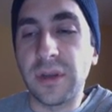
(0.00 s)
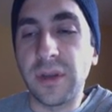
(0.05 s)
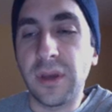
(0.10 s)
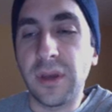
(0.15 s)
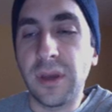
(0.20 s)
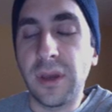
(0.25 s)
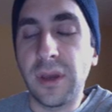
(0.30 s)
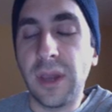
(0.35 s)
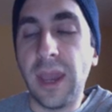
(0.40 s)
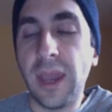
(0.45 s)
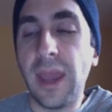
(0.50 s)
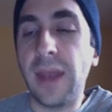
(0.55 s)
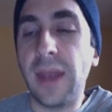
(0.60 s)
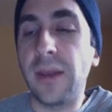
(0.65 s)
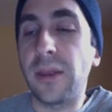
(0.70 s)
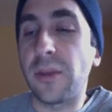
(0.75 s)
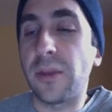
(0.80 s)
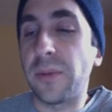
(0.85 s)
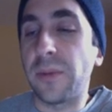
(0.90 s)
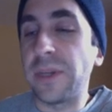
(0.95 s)
And
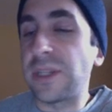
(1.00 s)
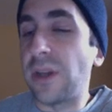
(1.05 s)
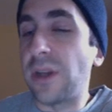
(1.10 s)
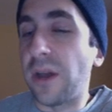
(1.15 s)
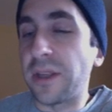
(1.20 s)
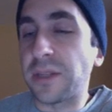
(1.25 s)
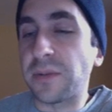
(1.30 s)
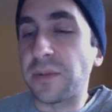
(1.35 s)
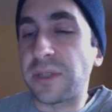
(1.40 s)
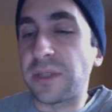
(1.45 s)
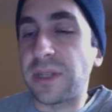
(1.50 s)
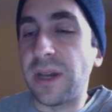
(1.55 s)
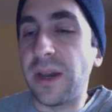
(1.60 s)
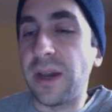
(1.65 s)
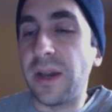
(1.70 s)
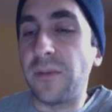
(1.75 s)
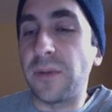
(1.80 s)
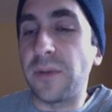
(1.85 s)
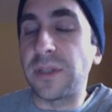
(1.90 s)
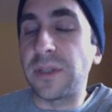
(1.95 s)
the reason all this was done
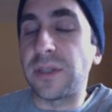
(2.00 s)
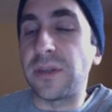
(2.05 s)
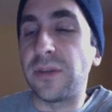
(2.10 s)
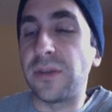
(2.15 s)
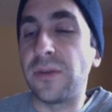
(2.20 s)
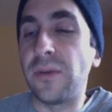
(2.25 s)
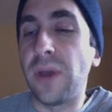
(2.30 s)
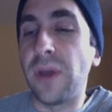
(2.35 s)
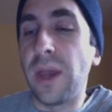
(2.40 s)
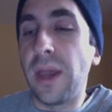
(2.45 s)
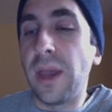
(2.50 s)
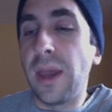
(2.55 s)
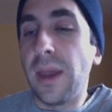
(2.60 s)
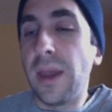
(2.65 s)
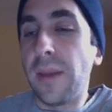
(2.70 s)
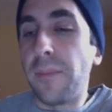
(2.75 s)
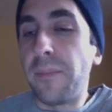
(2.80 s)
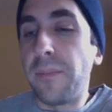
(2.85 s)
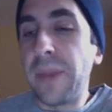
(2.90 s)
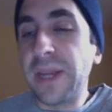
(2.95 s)
was to
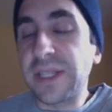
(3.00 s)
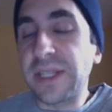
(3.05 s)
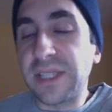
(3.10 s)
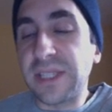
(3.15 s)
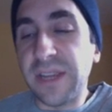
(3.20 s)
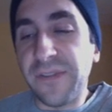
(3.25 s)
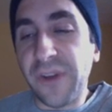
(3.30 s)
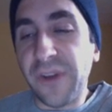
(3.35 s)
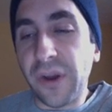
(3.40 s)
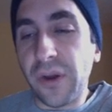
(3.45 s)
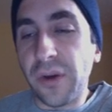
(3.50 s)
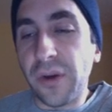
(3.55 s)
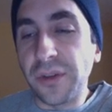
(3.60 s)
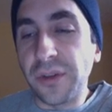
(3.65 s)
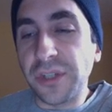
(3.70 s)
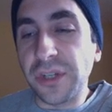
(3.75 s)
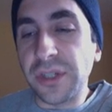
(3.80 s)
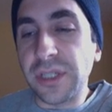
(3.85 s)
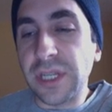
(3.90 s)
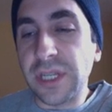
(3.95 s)
mix different
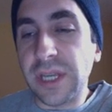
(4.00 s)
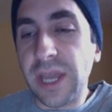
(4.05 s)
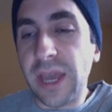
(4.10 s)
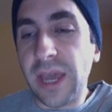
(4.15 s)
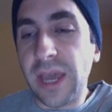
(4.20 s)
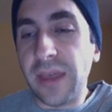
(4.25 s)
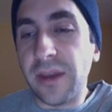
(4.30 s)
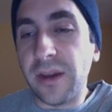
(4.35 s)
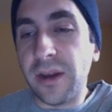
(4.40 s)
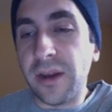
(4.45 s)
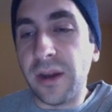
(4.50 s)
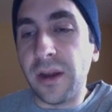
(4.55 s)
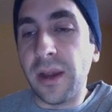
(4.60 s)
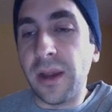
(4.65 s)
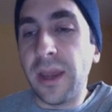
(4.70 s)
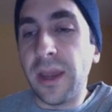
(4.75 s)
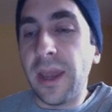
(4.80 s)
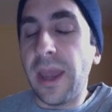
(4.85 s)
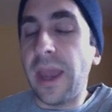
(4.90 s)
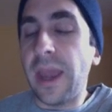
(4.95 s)
cultures together
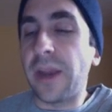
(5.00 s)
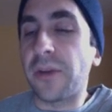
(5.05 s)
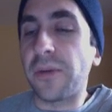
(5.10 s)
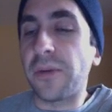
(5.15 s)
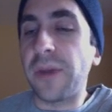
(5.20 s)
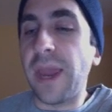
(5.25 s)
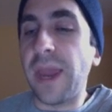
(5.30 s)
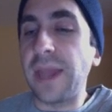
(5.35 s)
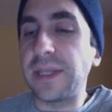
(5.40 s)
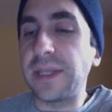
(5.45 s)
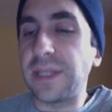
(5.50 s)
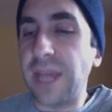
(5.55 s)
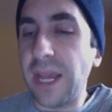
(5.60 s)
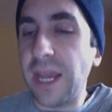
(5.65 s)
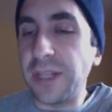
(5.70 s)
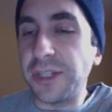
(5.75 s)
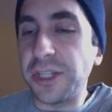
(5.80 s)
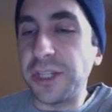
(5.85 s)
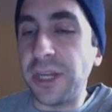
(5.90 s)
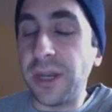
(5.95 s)
and create
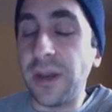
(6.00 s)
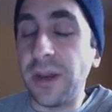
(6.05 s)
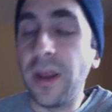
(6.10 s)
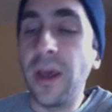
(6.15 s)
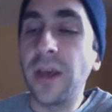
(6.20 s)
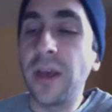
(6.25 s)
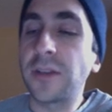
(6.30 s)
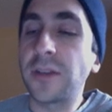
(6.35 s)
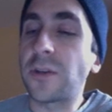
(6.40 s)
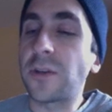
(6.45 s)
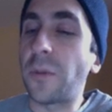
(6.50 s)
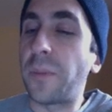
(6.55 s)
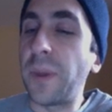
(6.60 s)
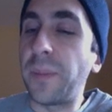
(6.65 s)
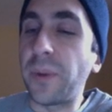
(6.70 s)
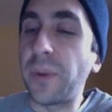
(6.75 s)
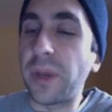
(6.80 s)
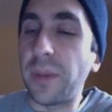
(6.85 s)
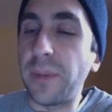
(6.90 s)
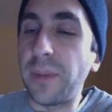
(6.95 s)
tension so people
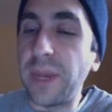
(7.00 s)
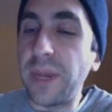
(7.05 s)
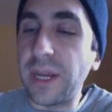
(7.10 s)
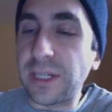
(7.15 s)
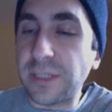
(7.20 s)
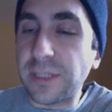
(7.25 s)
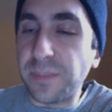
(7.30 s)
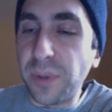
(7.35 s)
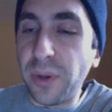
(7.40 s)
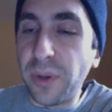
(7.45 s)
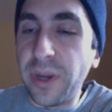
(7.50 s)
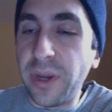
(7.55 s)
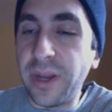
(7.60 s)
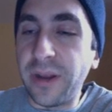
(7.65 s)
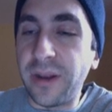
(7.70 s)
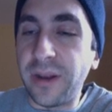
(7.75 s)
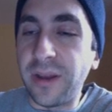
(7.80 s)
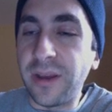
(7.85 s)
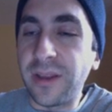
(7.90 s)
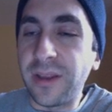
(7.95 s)
can be exploited.
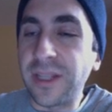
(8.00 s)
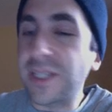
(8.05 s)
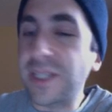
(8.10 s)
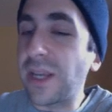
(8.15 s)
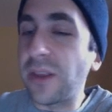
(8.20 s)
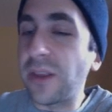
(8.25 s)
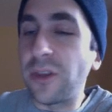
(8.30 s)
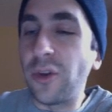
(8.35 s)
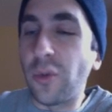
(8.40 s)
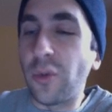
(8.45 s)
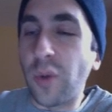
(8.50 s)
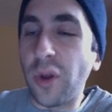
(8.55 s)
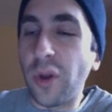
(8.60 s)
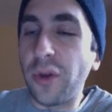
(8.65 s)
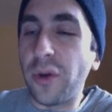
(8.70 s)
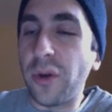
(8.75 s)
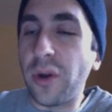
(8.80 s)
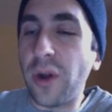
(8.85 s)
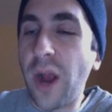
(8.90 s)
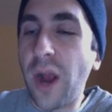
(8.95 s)
This is how the New World
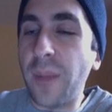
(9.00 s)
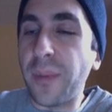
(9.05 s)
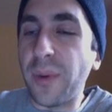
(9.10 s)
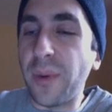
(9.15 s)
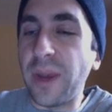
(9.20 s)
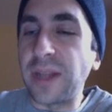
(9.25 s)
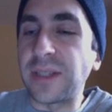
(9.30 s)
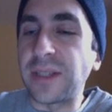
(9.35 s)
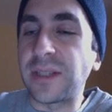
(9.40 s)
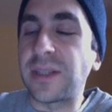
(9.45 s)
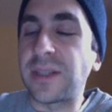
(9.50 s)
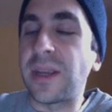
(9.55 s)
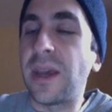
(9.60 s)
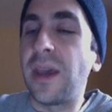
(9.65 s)
Order operates.